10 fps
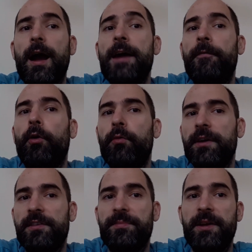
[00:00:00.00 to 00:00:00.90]
have
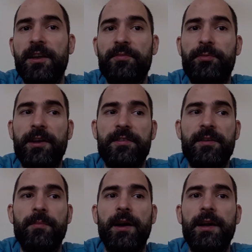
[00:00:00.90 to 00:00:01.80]
always been
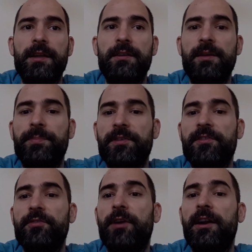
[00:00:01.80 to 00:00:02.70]
expressing my
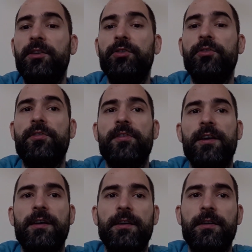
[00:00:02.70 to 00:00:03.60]
deepest gratitudes
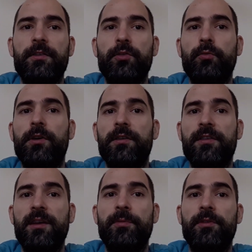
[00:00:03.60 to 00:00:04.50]
towards
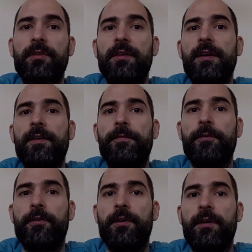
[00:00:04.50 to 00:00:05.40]
Gibbon
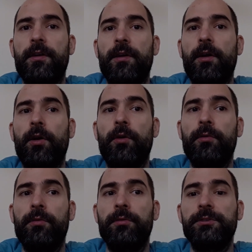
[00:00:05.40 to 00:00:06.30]
for
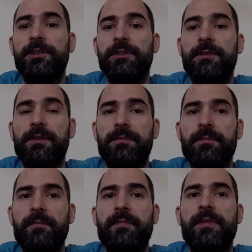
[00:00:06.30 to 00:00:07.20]
all the
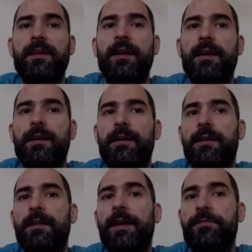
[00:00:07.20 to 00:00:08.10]

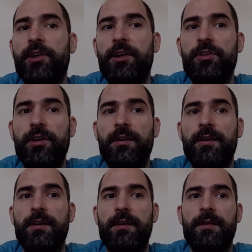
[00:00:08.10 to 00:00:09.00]

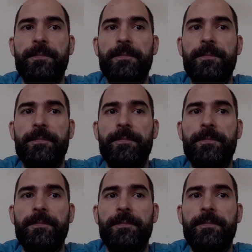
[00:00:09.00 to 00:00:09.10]
life-changing